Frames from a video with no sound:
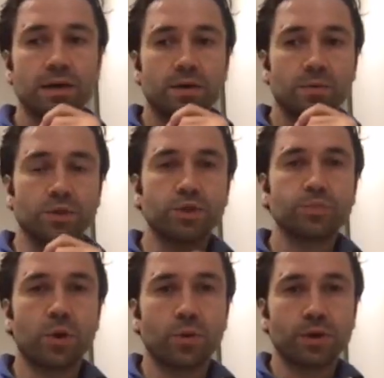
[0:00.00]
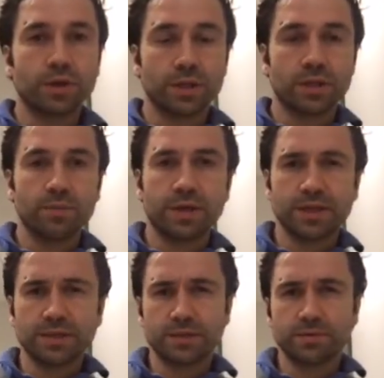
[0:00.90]
We spoke a little
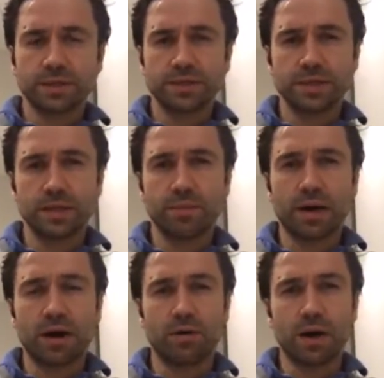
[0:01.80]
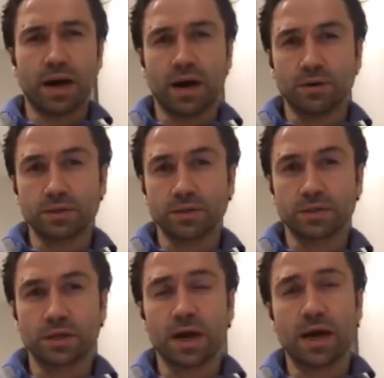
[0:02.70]
bit recently about how
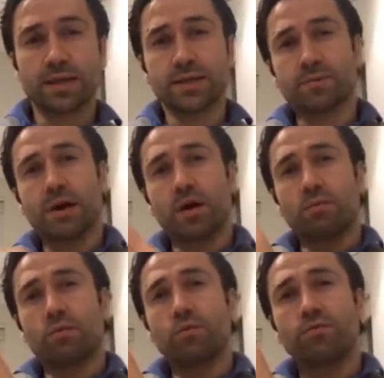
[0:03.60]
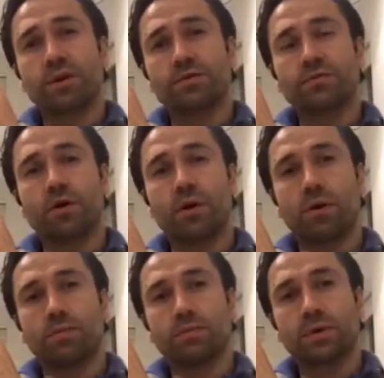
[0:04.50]
design is about moving
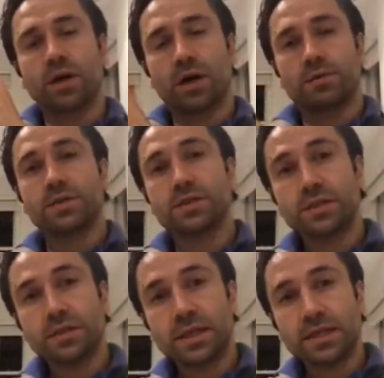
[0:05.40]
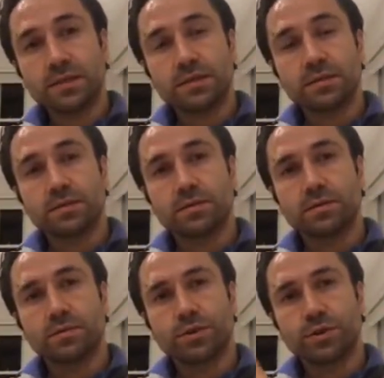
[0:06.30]
from current state,
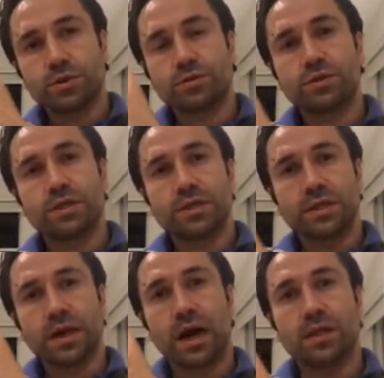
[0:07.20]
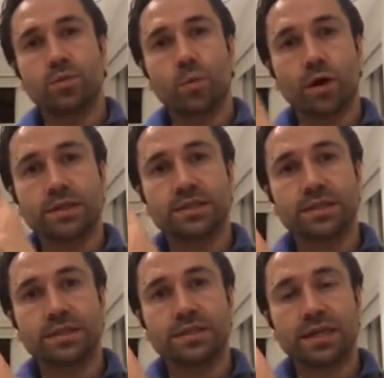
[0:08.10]
which is usually the unwanted
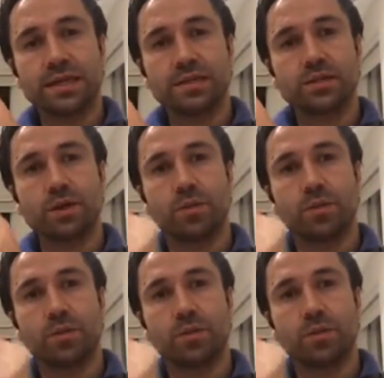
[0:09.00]
state so